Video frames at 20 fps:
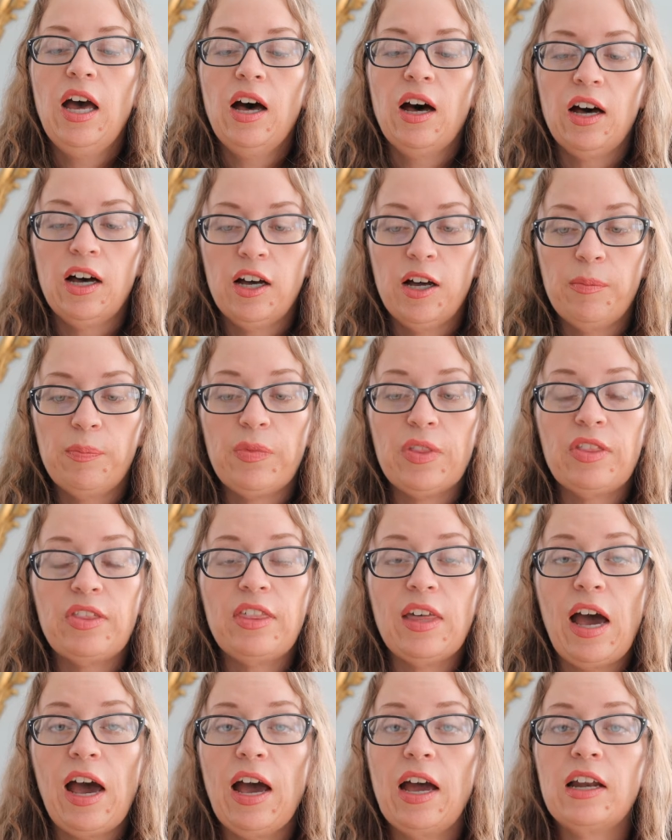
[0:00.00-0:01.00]

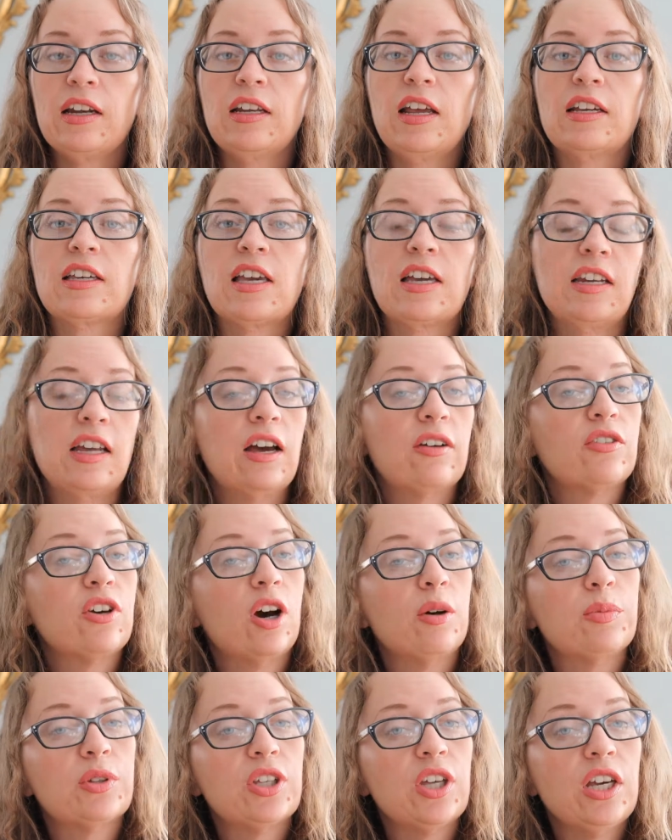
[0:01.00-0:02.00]
That can have
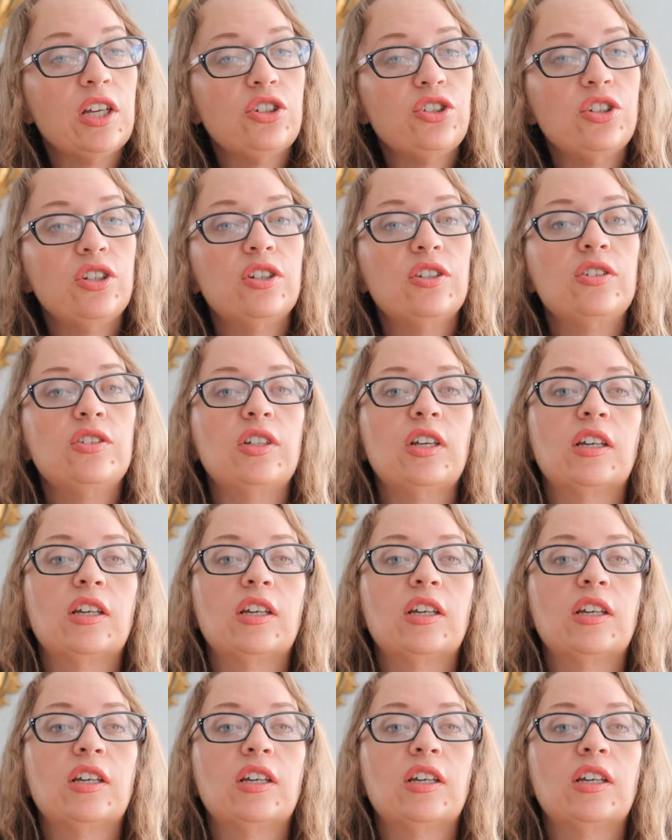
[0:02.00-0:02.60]
complications.